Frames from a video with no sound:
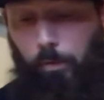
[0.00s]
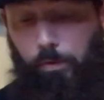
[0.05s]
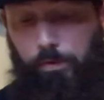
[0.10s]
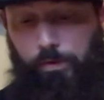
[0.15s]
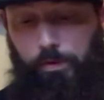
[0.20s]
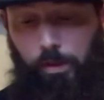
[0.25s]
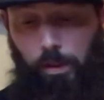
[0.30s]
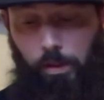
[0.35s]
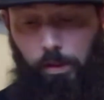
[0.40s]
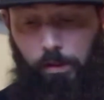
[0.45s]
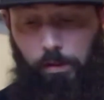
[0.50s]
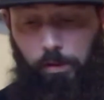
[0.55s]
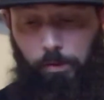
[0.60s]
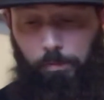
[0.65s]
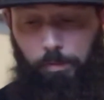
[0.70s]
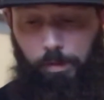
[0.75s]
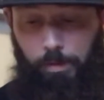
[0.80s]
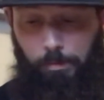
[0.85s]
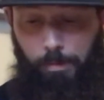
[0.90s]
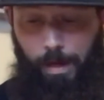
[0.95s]
talk a little
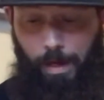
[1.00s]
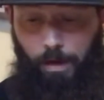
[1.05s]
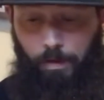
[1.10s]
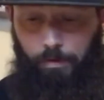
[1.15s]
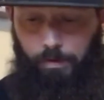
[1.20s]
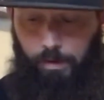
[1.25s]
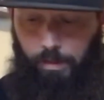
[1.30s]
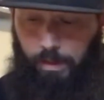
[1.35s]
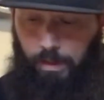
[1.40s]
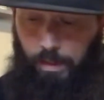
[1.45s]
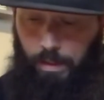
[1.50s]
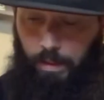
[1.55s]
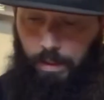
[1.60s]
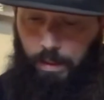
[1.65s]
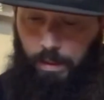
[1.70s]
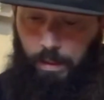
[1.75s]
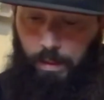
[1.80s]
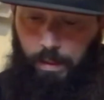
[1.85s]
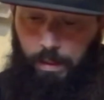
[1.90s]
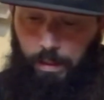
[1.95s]
bit about,
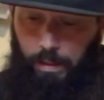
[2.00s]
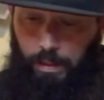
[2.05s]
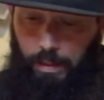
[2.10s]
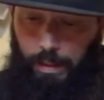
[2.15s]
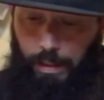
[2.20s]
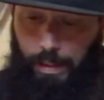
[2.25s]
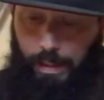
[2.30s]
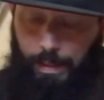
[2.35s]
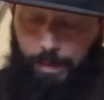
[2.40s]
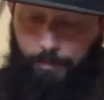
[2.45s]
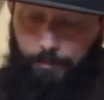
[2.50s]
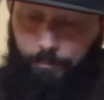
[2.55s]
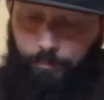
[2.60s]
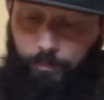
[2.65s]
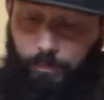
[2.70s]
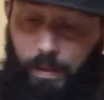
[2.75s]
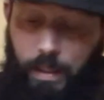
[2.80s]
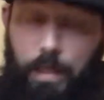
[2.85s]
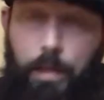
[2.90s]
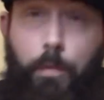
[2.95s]

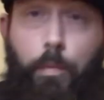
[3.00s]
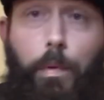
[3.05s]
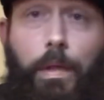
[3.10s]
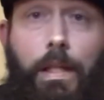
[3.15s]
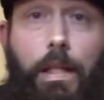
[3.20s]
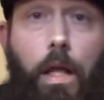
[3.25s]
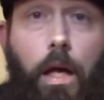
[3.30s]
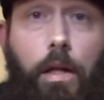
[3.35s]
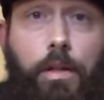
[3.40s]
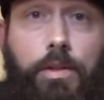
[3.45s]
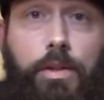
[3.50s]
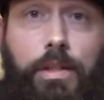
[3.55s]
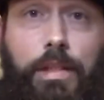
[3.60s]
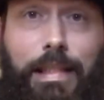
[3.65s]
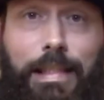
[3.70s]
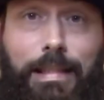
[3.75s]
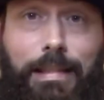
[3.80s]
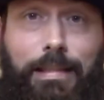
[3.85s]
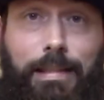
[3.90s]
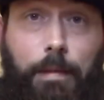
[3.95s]
he relaunched
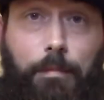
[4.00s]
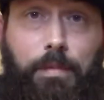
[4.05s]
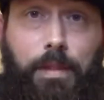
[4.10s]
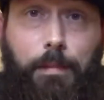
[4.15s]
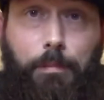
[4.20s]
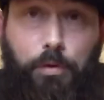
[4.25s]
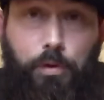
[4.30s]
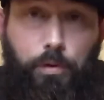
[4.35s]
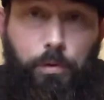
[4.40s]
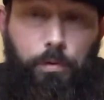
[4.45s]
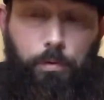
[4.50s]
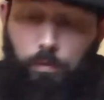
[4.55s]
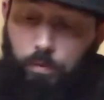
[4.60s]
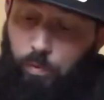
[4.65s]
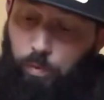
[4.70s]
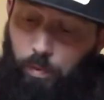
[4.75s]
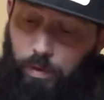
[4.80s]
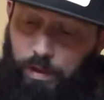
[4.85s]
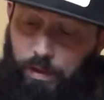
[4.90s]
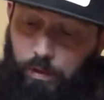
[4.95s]
in September
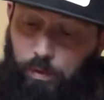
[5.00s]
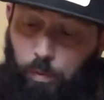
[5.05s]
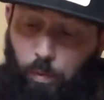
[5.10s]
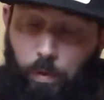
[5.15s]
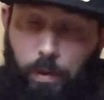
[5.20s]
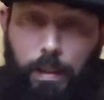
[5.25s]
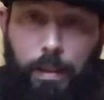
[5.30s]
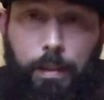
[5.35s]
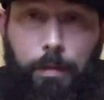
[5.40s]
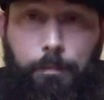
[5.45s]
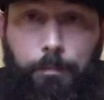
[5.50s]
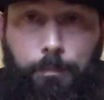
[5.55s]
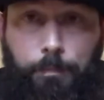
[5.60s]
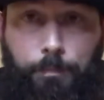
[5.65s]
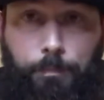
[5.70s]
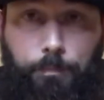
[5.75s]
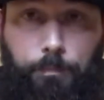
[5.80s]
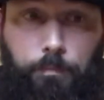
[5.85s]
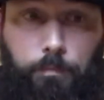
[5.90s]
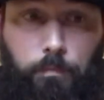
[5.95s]
2020
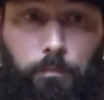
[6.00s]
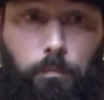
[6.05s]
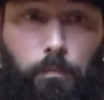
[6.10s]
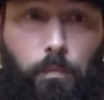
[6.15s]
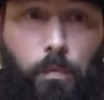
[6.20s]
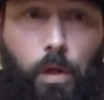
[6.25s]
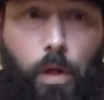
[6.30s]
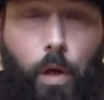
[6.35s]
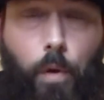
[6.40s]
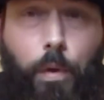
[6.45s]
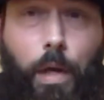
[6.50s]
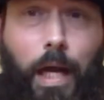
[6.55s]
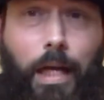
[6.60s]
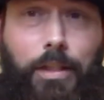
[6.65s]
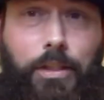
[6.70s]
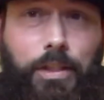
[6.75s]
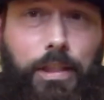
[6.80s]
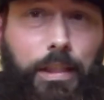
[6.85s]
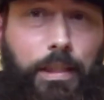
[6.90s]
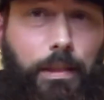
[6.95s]
on
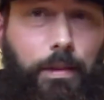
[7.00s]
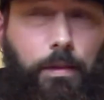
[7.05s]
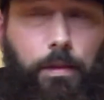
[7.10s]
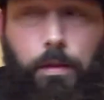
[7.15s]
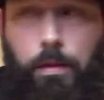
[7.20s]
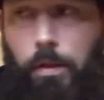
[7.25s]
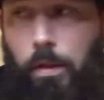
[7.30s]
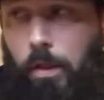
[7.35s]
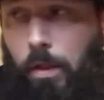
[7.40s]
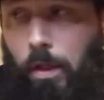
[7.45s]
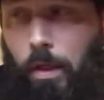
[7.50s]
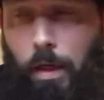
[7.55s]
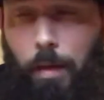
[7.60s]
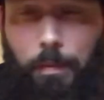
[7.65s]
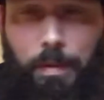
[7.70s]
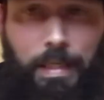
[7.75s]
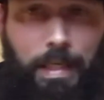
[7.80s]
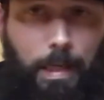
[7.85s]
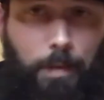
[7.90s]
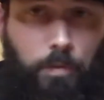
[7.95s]
IG. I mean, he kept